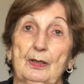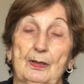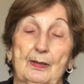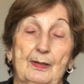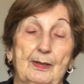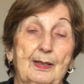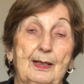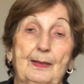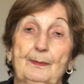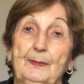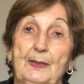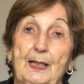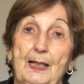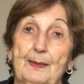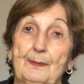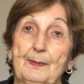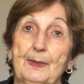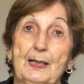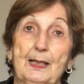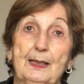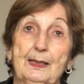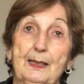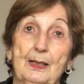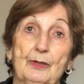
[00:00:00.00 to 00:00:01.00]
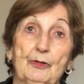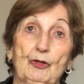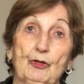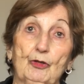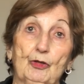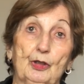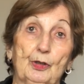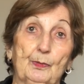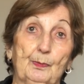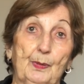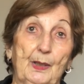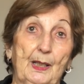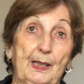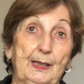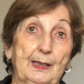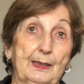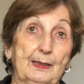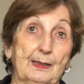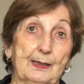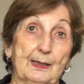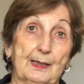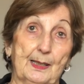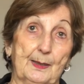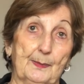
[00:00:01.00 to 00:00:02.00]
sometimes I guess you could pay
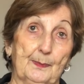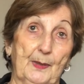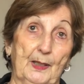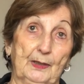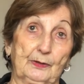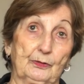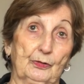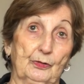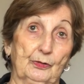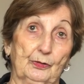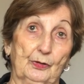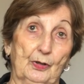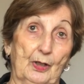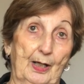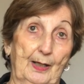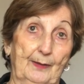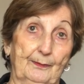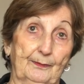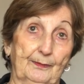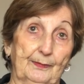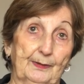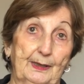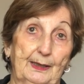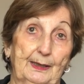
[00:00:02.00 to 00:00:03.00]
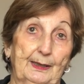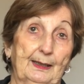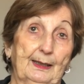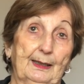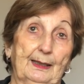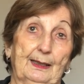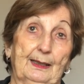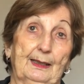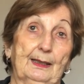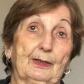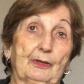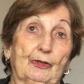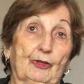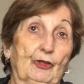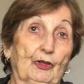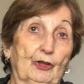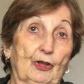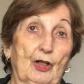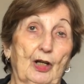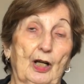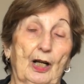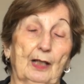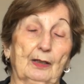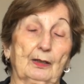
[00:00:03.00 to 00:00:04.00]
an inspector off in
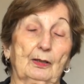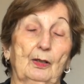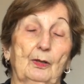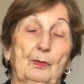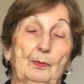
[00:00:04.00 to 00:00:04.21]
Chicago.